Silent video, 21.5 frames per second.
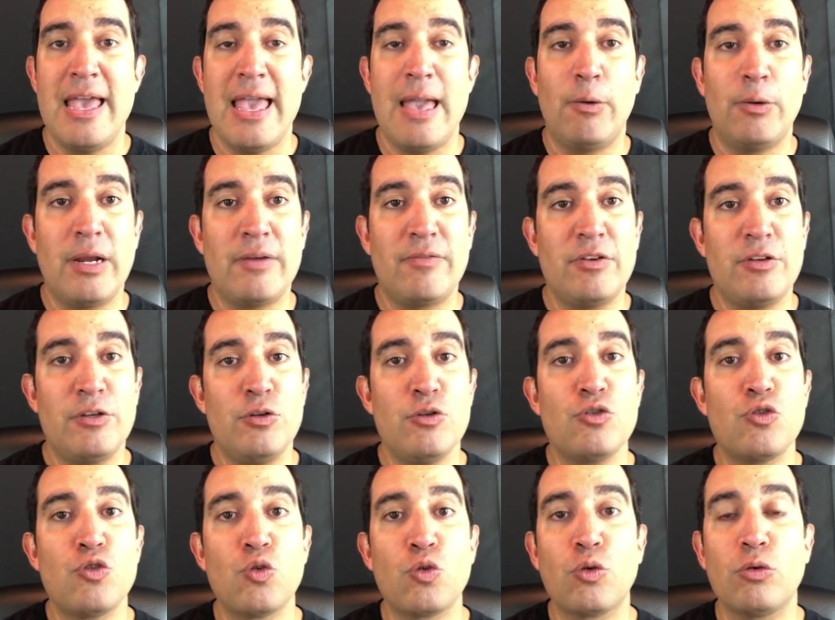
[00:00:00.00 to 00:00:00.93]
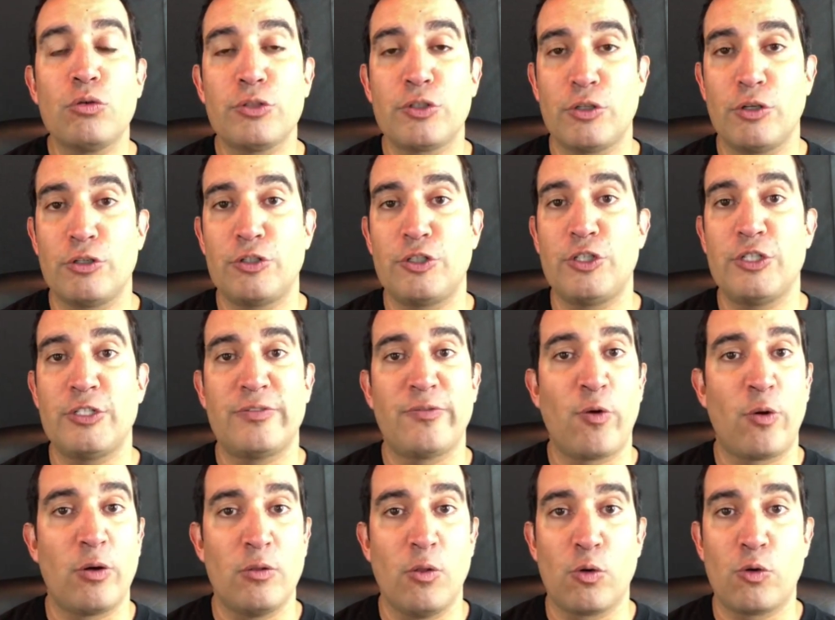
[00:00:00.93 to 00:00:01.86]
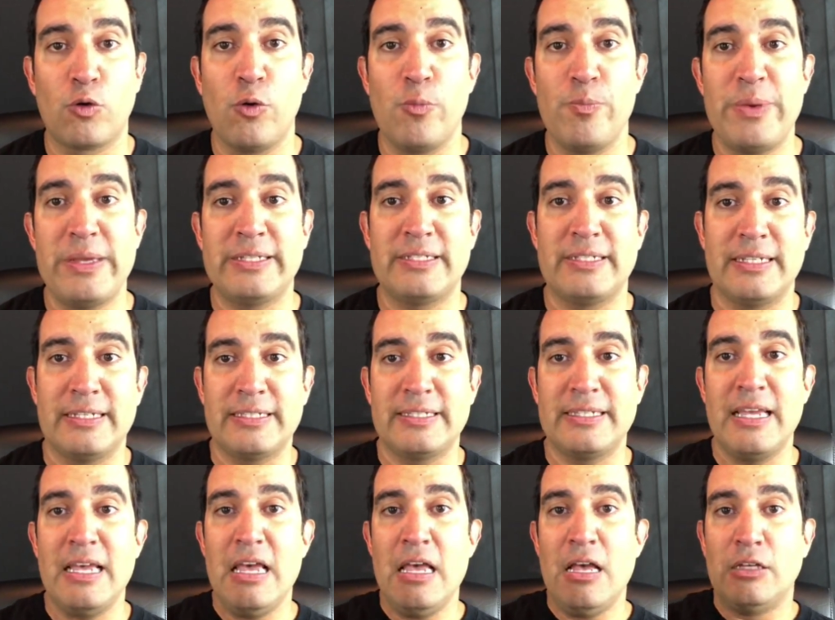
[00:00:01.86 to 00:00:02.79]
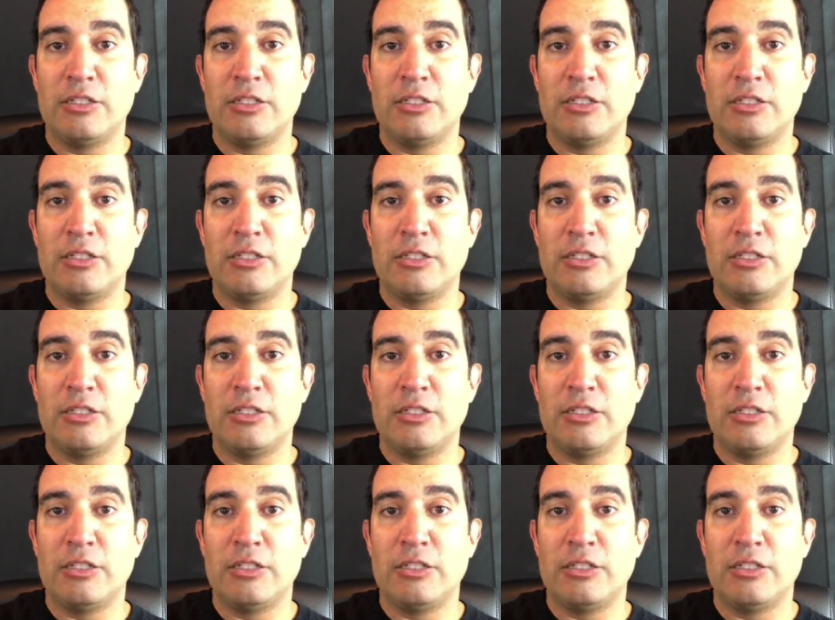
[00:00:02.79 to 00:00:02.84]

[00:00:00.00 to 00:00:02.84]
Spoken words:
and whenever you do Google searches for a local business,